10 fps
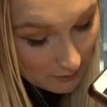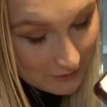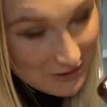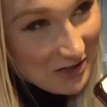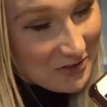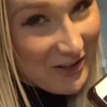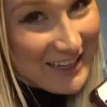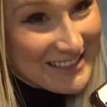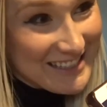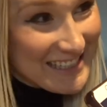It was on
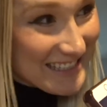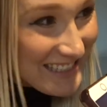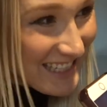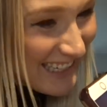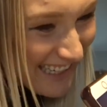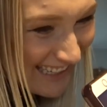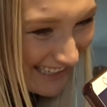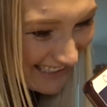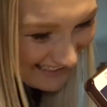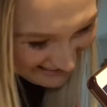Craigslist.
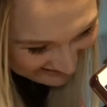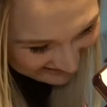Okay, got